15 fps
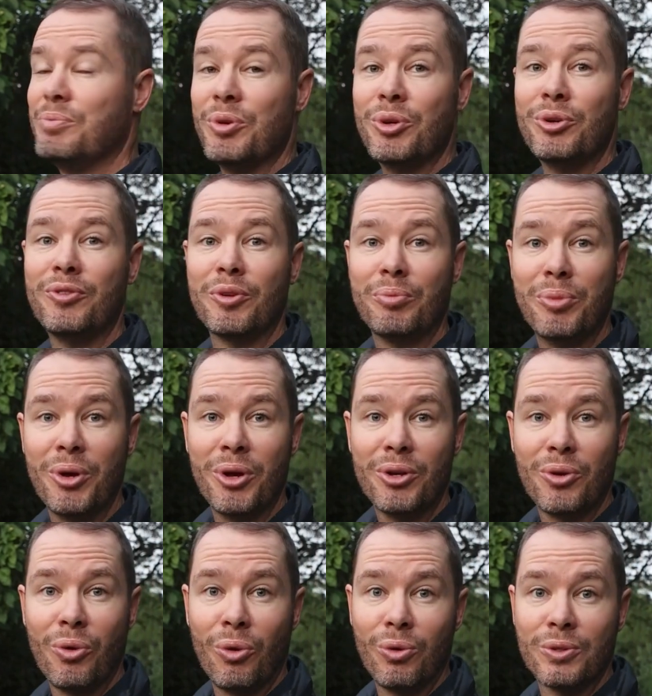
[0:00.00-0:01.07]
beautiful
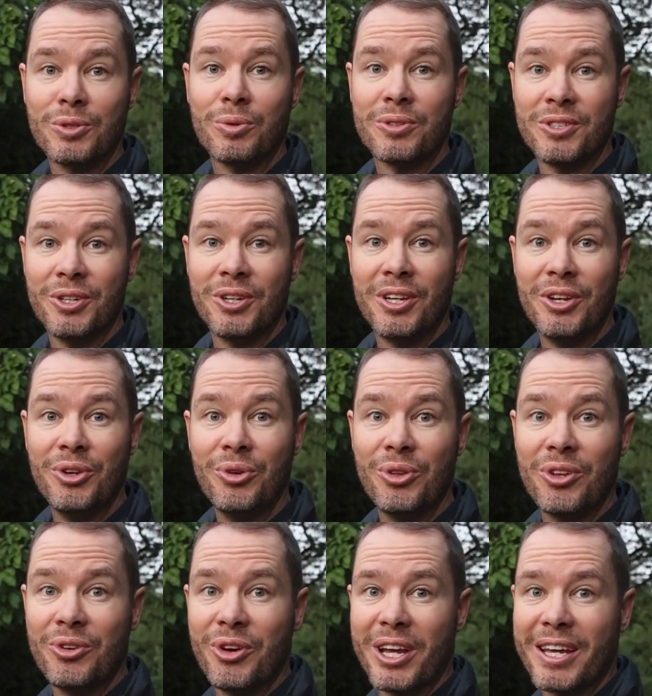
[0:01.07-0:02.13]
bird calls will certainly do
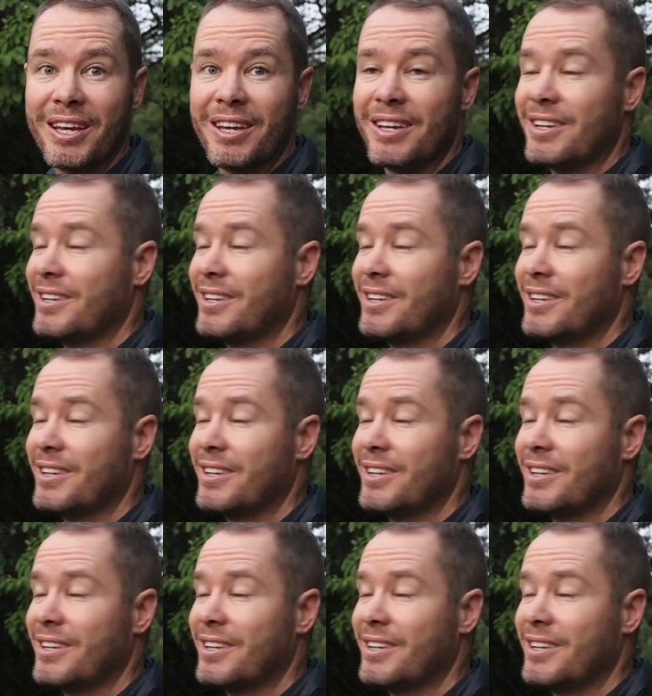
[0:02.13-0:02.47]
the trick.